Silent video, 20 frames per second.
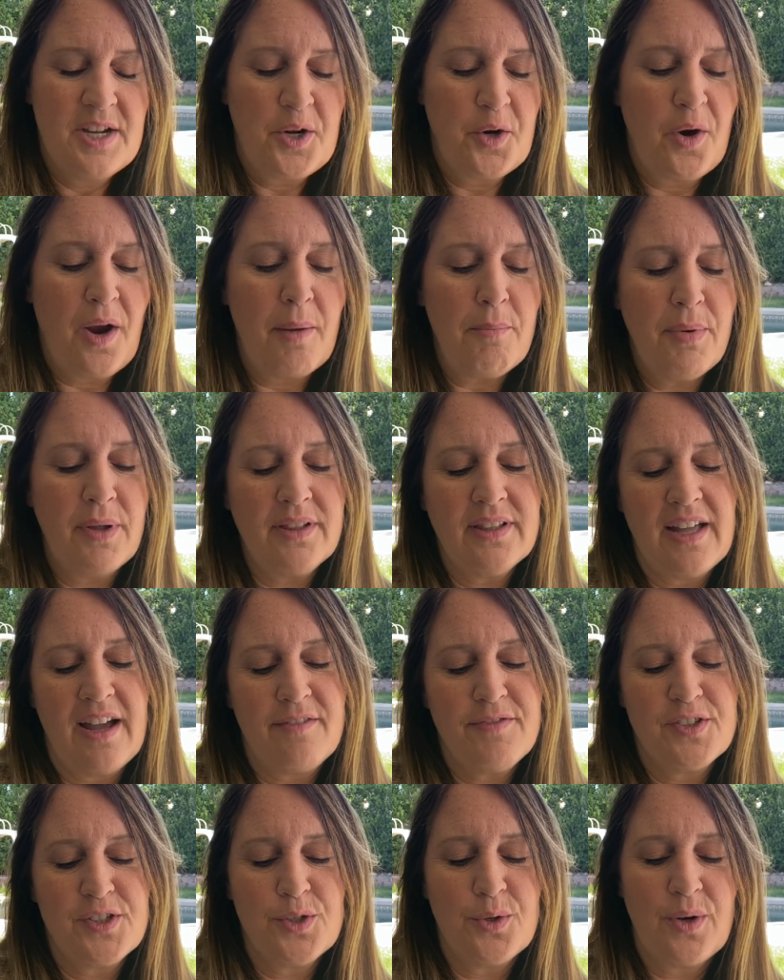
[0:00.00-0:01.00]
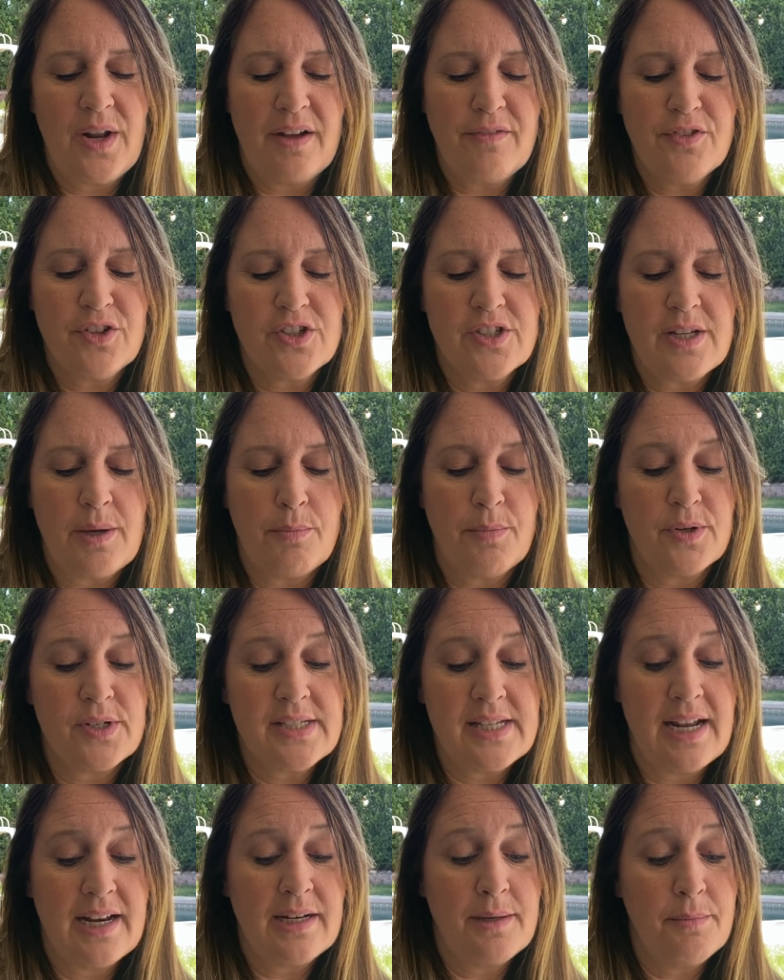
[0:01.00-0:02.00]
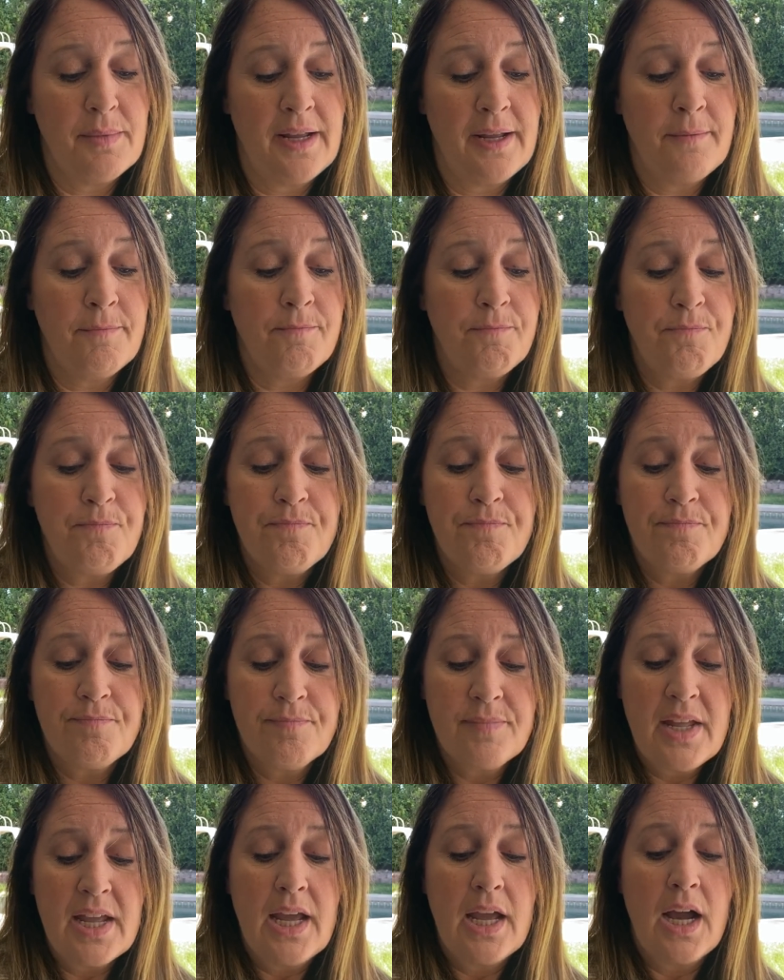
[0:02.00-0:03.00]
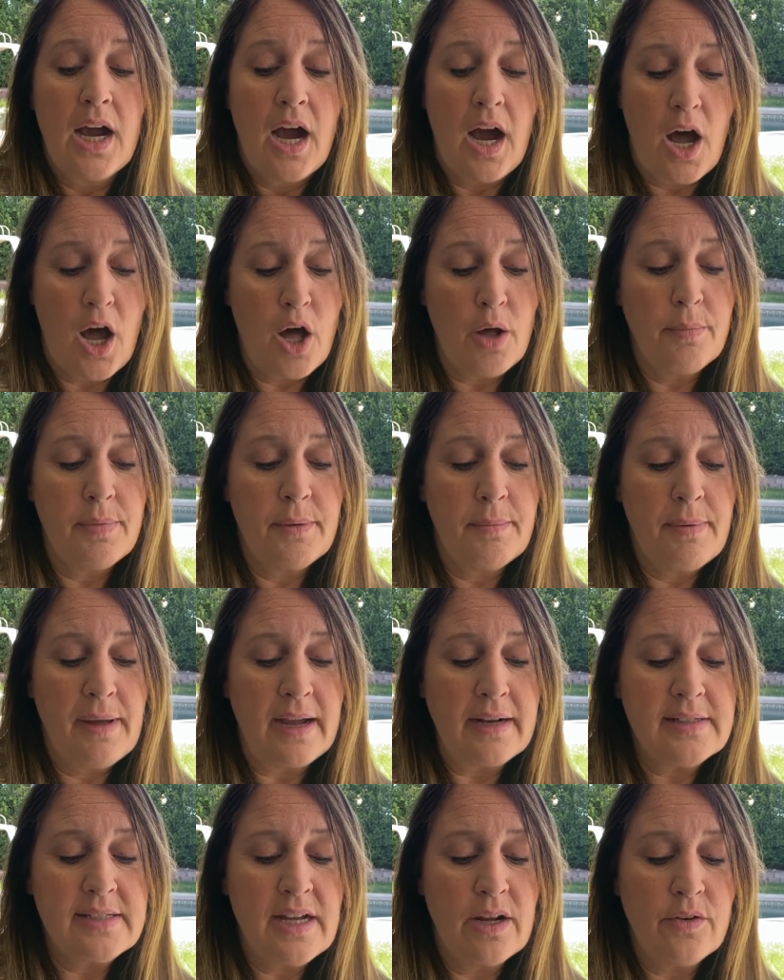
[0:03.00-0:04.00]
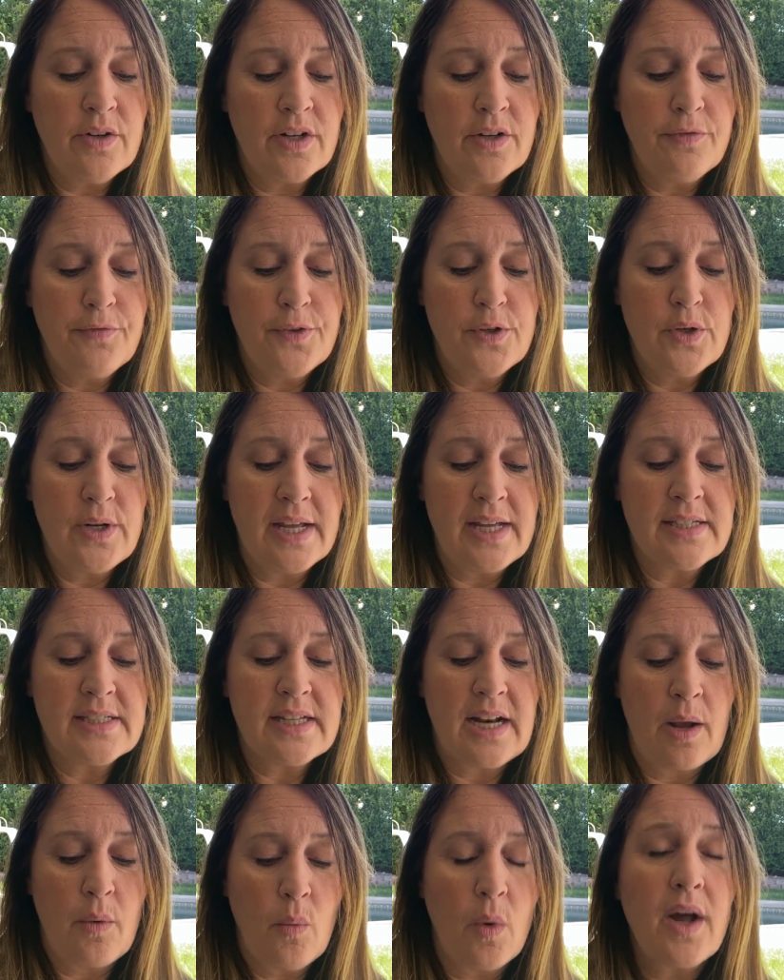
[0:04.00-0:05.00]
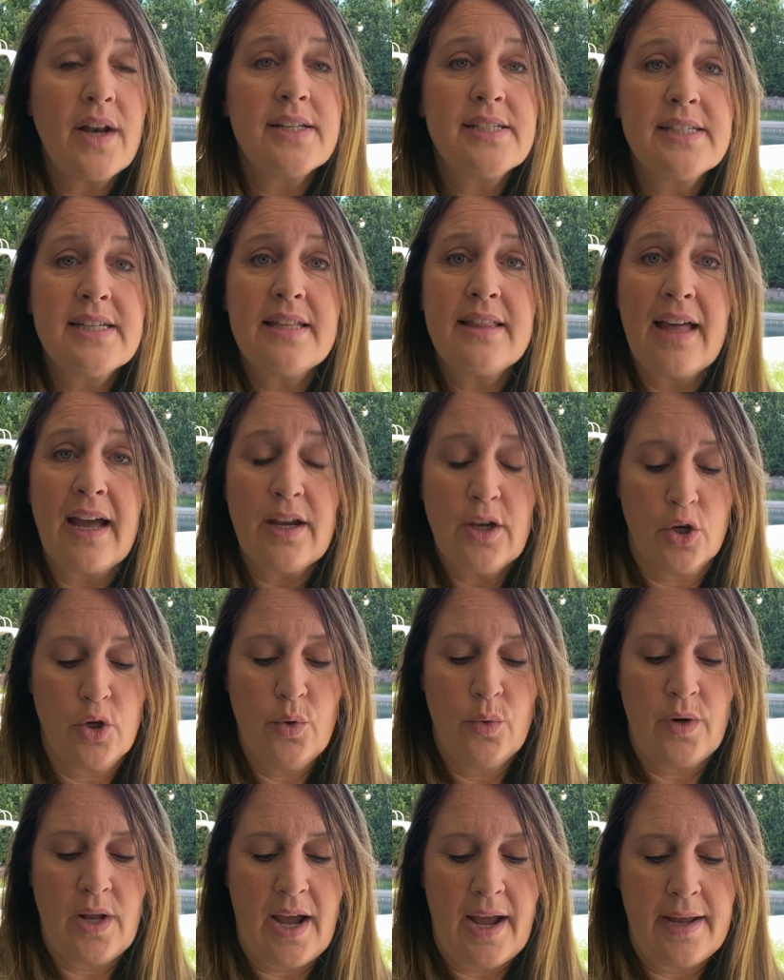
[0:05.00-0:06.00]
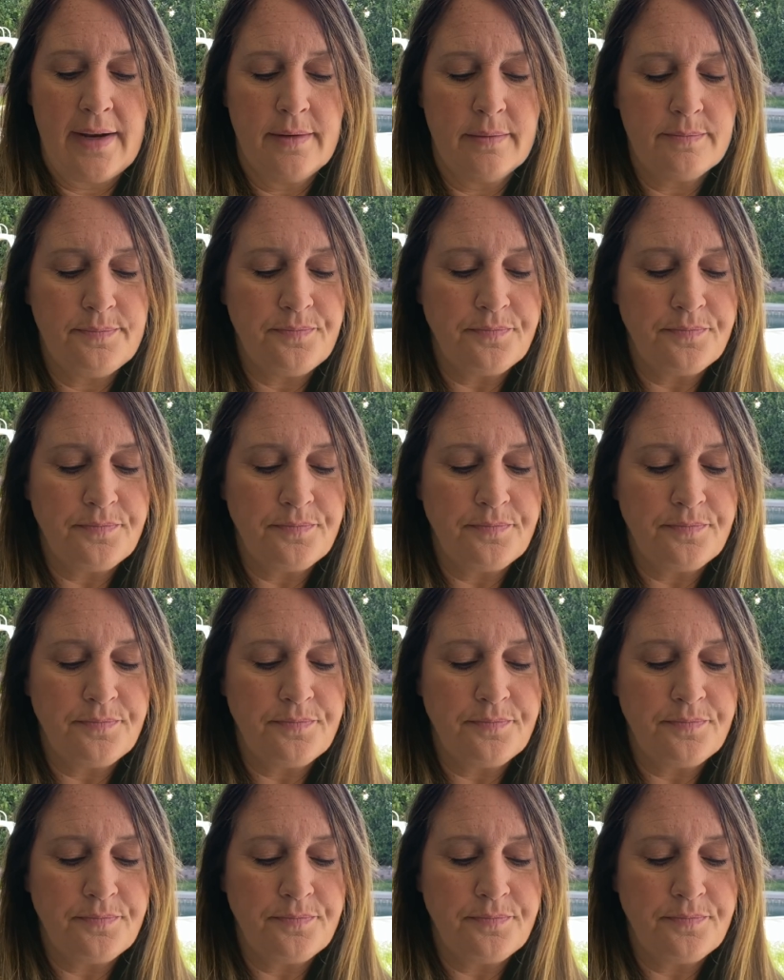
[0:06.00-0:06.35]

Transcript: Grandpa left soon after supper, saying to me, I'll be back down in a few days and I want to see that coon hide.